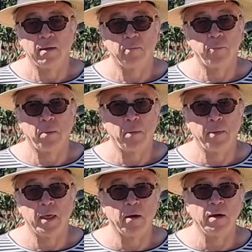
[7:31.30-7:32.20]

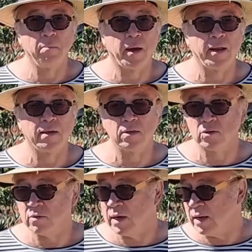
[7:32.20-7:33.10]
Probably the only
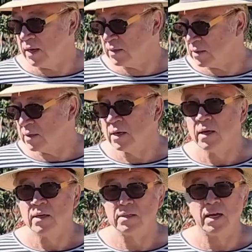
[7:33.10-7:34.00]
maintenance really is
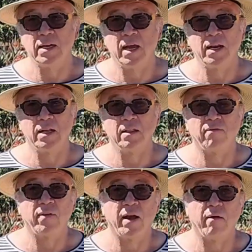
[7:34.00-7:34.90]
deadheading the
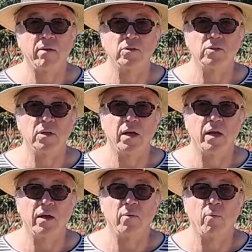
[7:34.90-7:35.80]

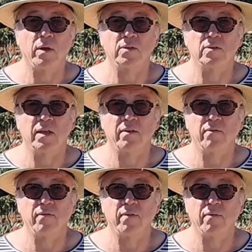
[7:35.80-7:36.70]
flowers once they've
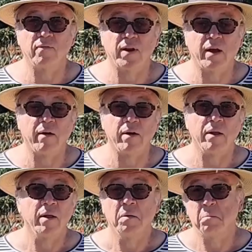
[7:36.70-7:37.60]
flowered,
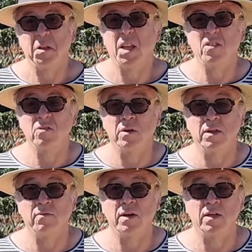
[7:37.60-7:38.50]
but that's not
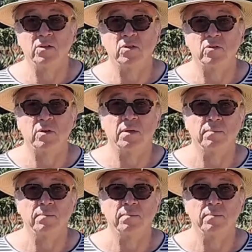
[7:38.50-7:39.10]
even necessary.